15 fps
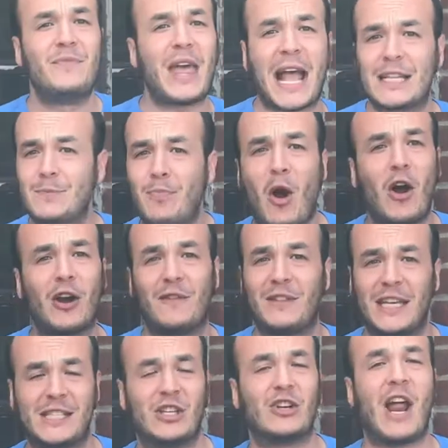That's part of
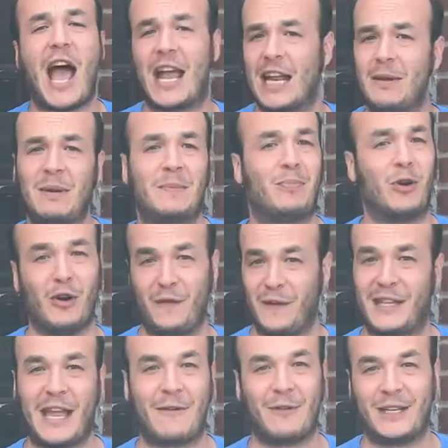this. You're not going to be
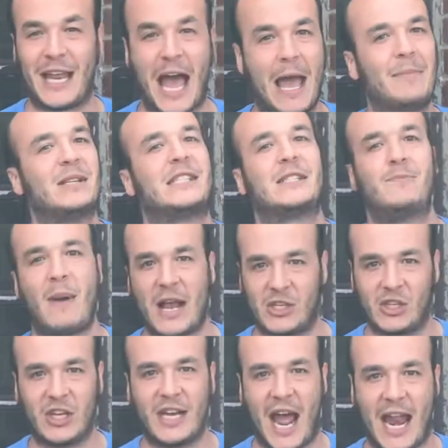perfect every time,
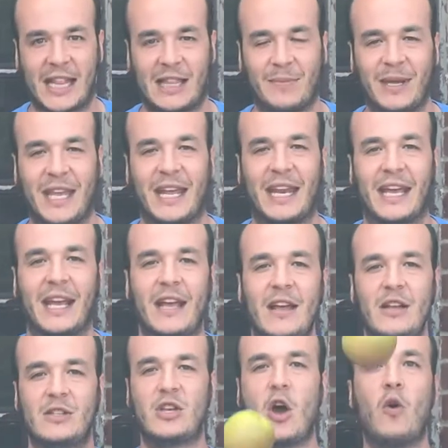especially not at the
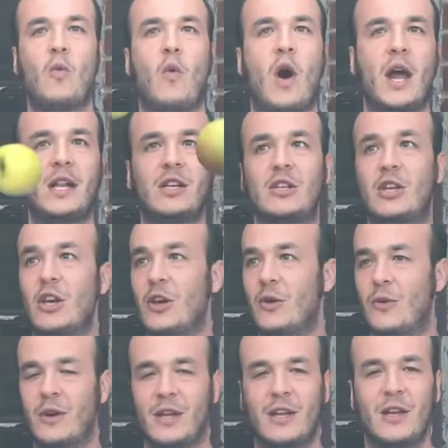beginning. So 1, 2.
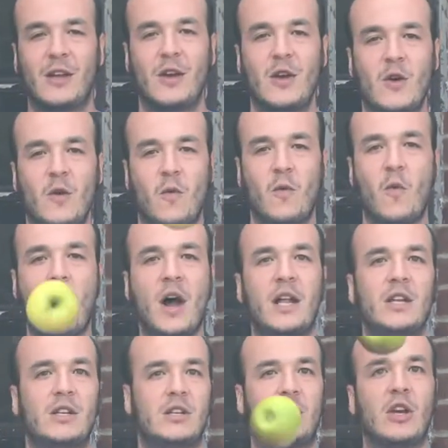
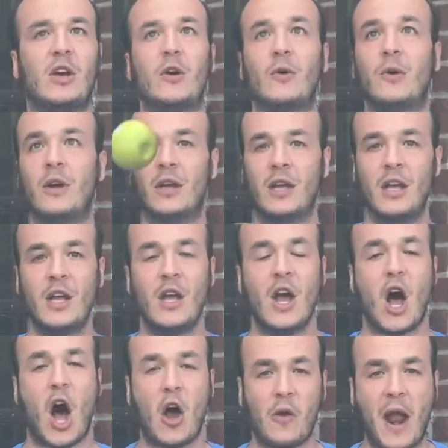1,
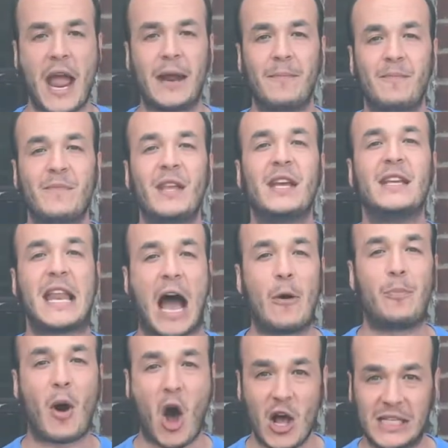2. All right, now
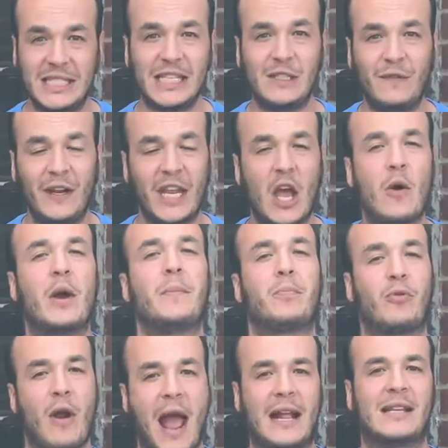pause this video and
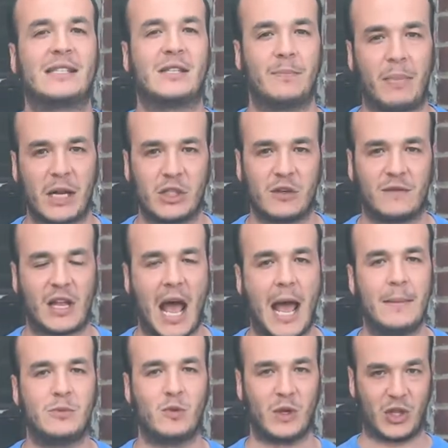practice a bunch of
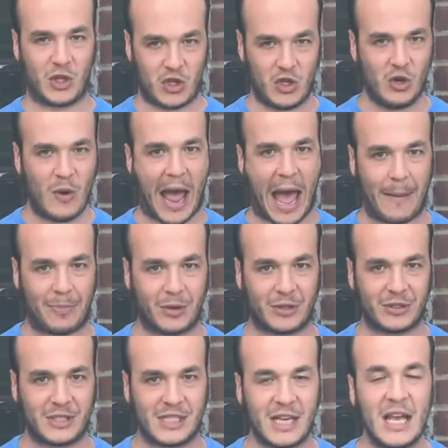times with 2
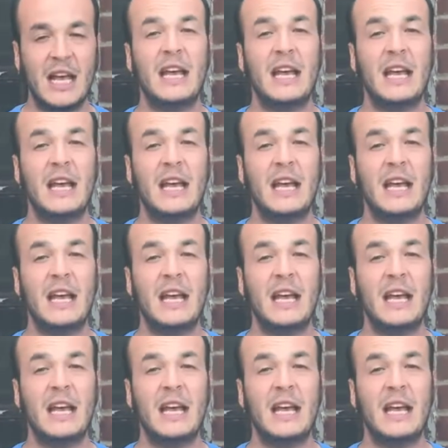apples,